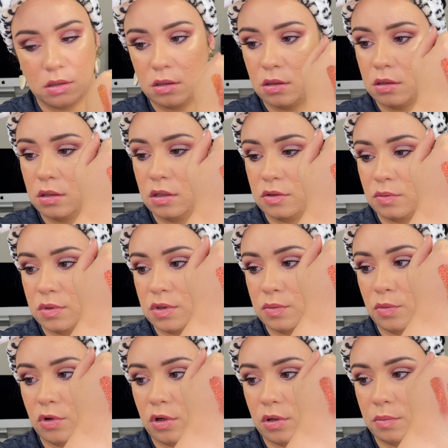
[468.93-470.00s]
this one's
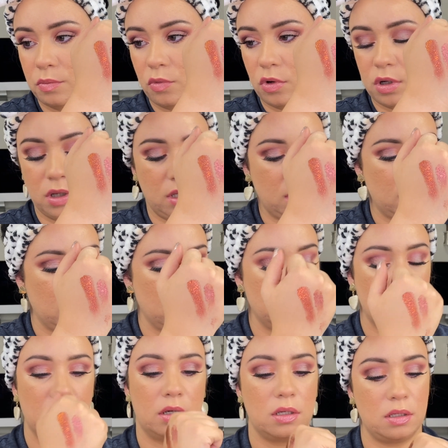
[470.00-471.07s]
more like
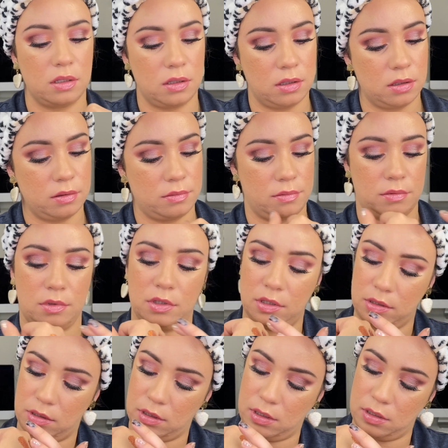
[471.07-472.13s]
glitter,
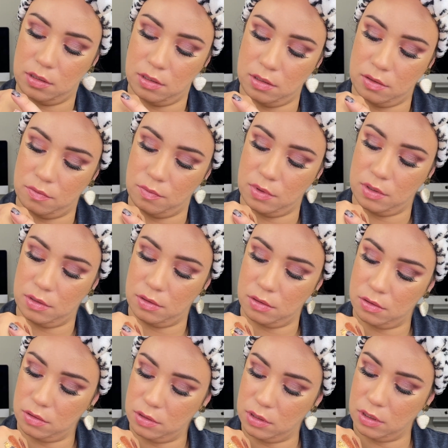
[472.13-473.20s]
just like this one.
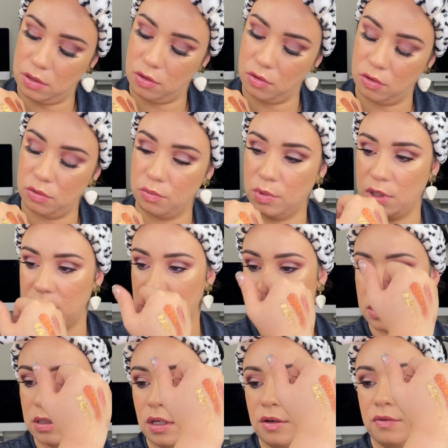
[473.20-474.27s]
The gold one is
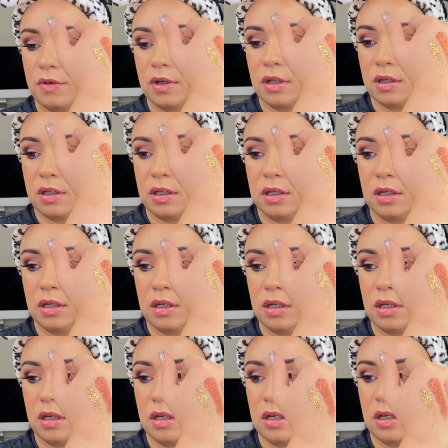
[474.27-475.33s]
definitely
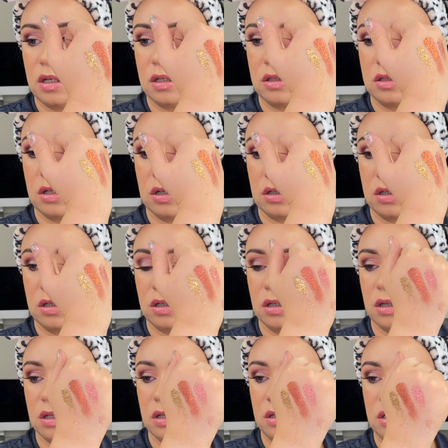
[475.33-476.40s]
chunky
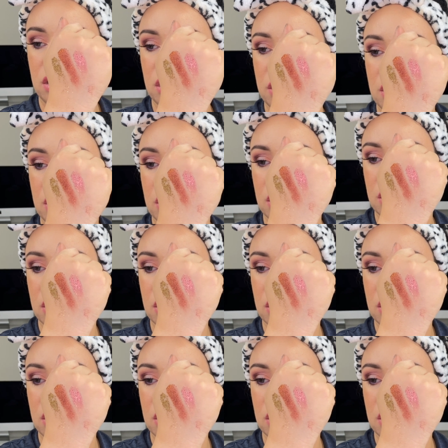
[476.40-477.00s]
glitter in there,